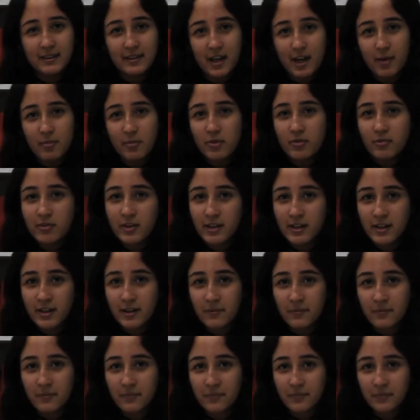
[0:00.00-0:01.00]
type of in it,
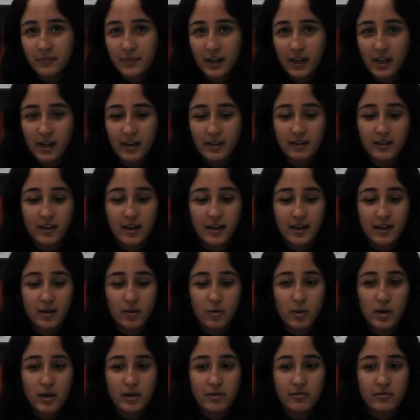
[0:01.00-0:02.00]
and like
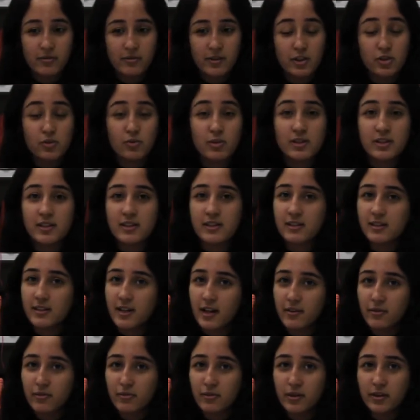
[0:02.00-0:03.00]
what if this was his
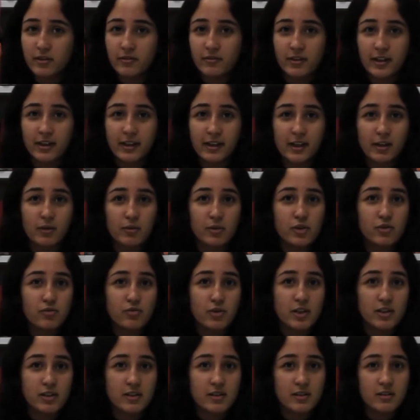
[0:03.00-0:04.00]
life, what if like he was
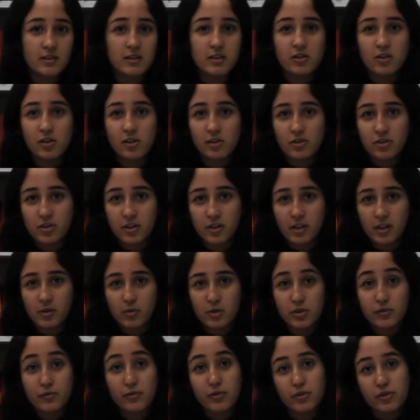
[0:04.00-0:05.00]
raised in this culture and he
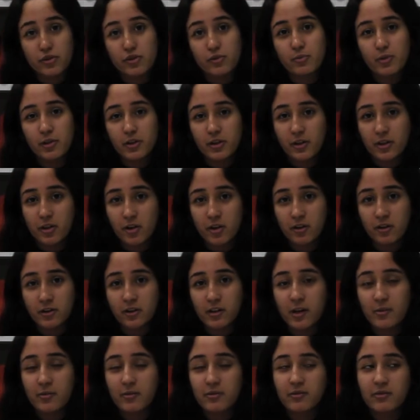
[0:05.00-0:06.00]
was forced to put it on
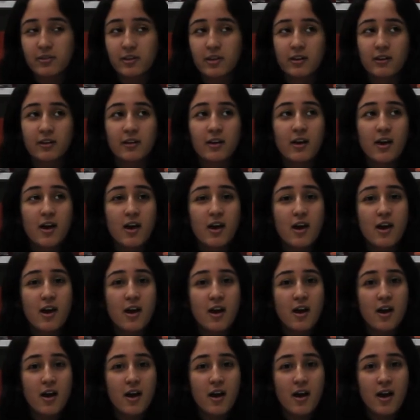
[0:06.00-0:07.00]
type of thing.
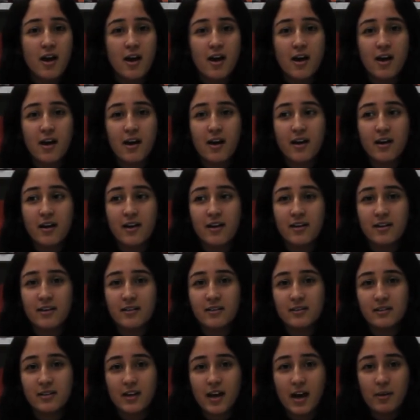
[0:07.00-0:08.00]

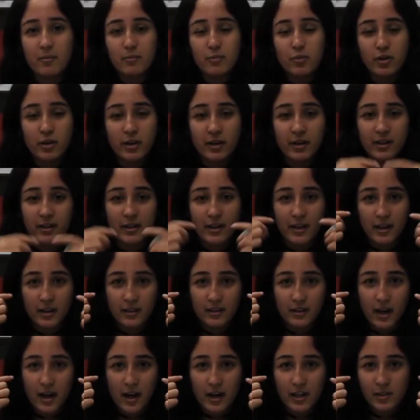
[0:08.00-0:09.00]
And I'm putting it like in
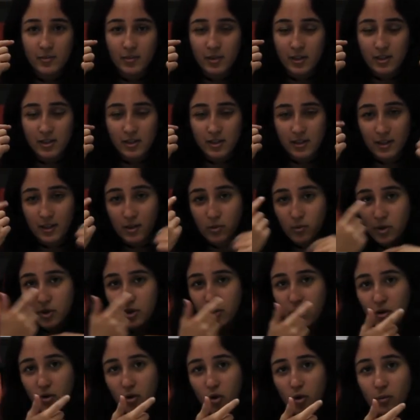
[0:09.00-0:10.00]
the eyes because it's like the one
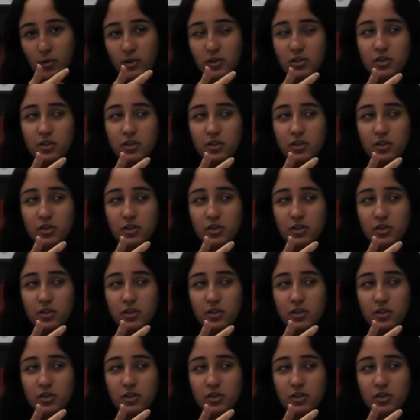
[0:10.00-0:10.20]
open